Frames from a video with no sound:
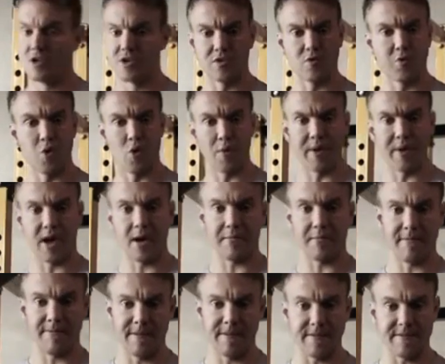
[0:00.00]
just warming
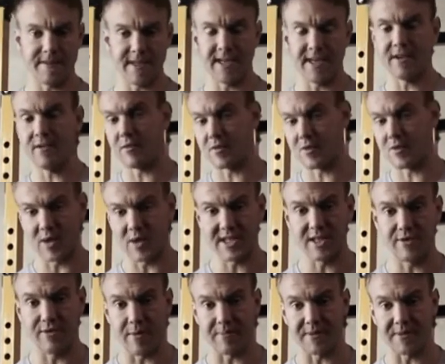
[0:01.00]
up 15 or
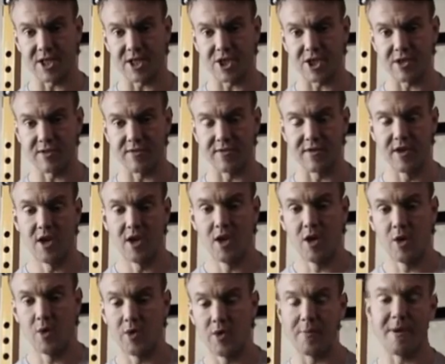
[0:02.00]
20 repetitions
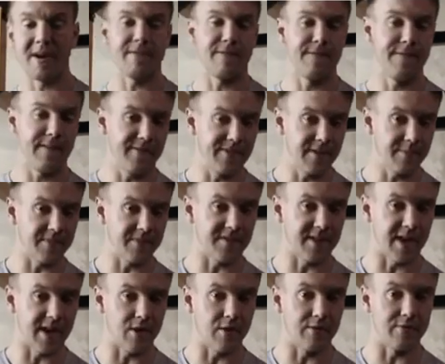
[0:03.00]
with about
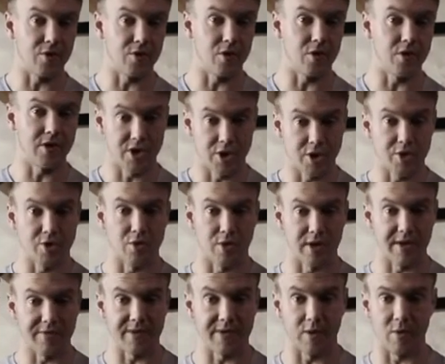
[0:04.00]
50% of your
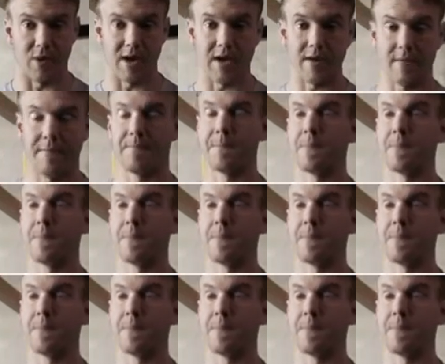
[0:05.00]
usual lifting weight.